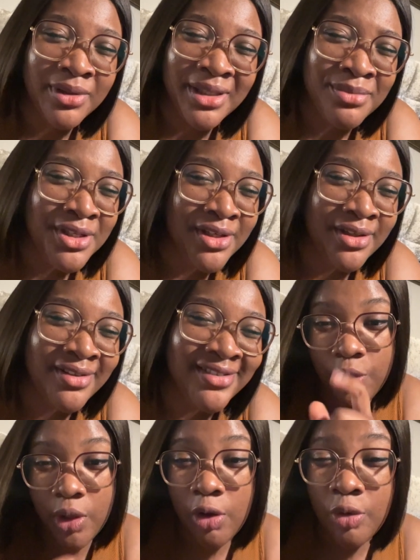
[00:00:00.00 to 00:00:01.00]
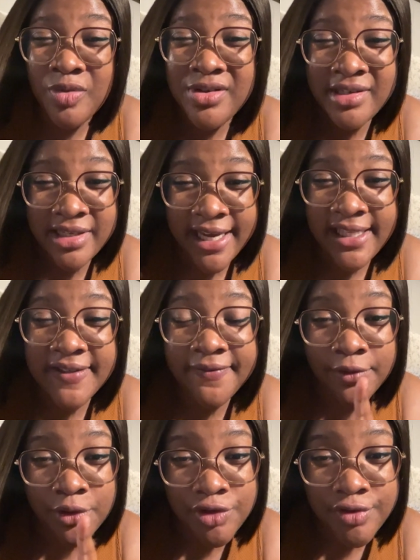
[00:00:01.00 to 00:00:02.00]
I mean, you're almost set
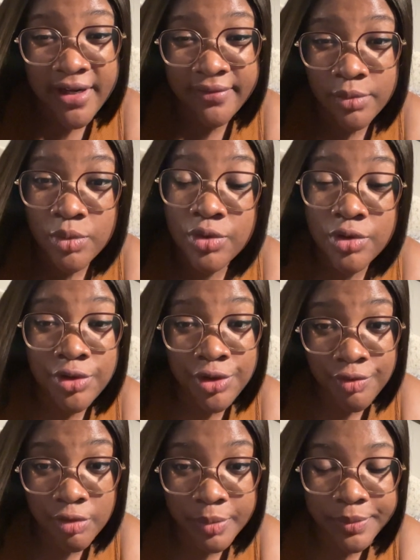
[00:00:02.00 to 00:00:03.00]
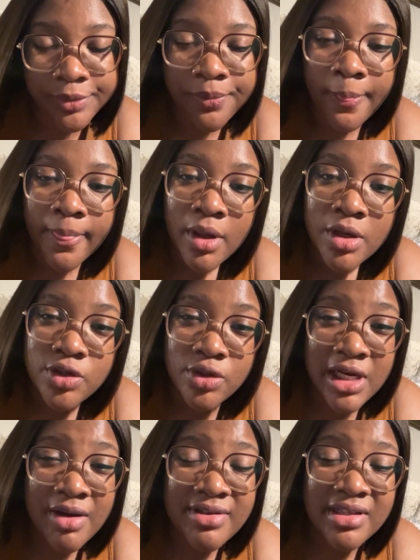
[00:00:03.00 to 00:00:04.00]
for your travel to Europe. So
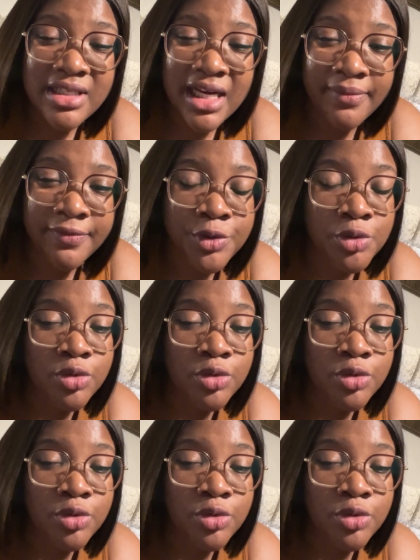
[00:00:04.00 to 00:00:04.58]
now is the time for you